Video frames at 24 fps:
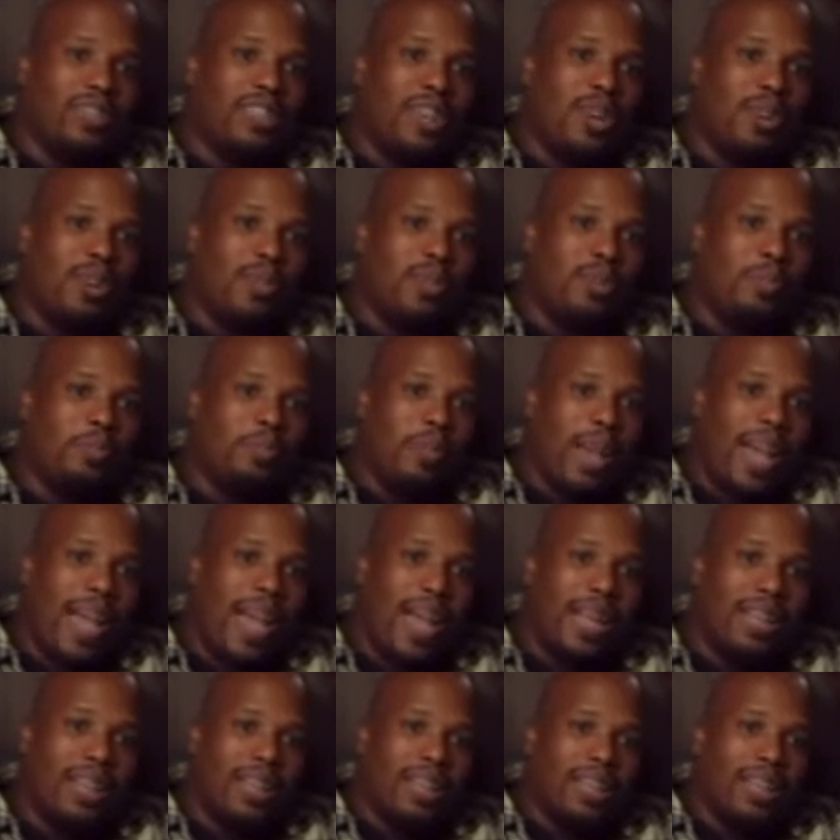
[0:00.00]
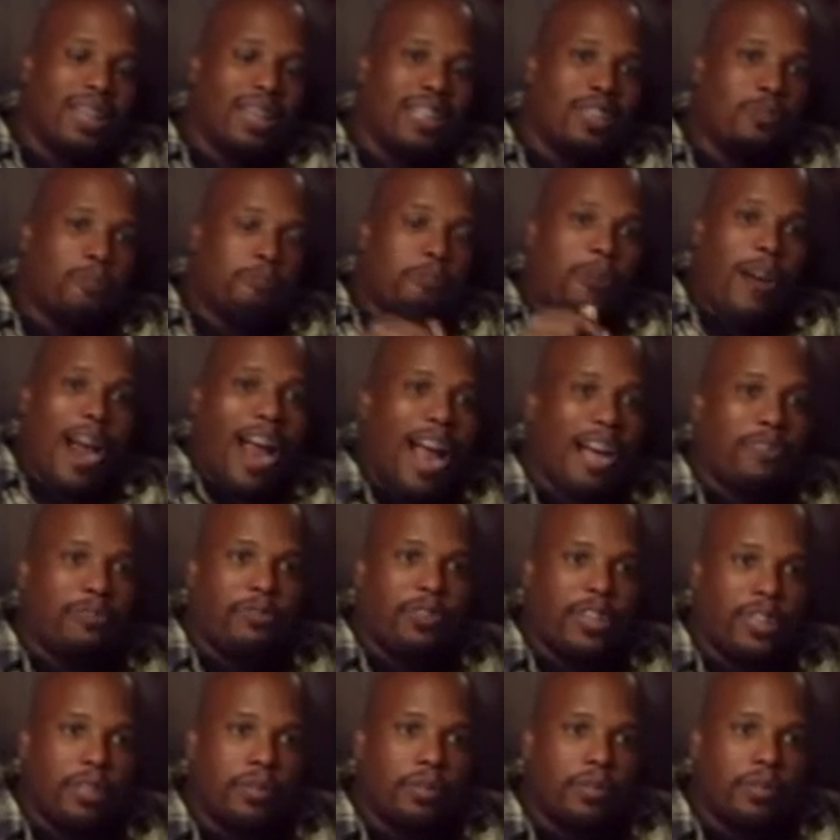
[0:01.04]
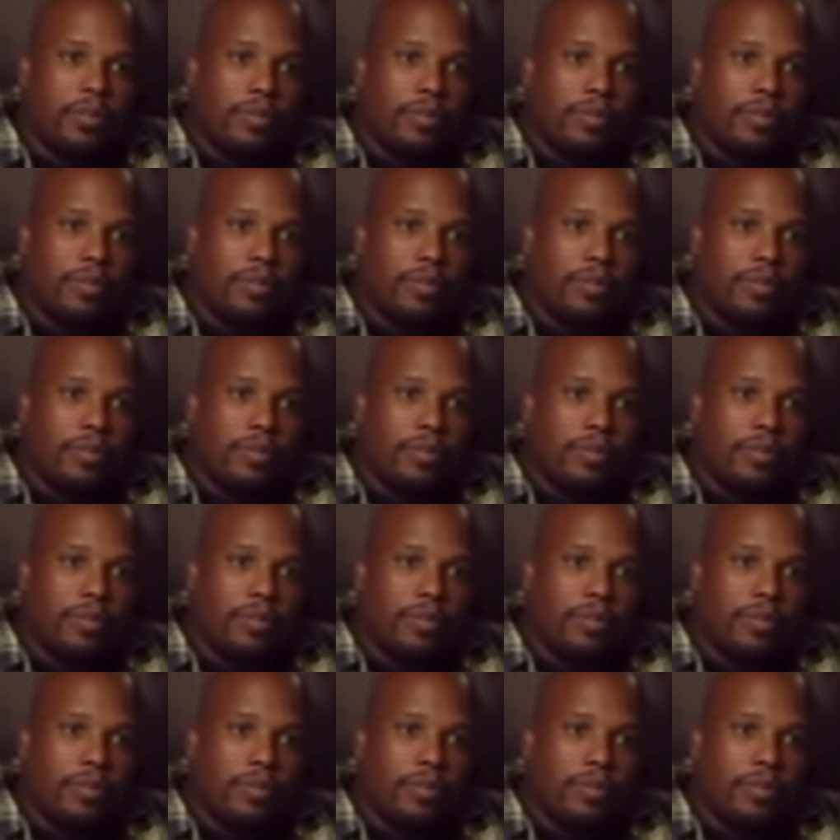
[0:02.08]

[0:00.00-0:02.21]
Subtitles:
zone, man. It's private!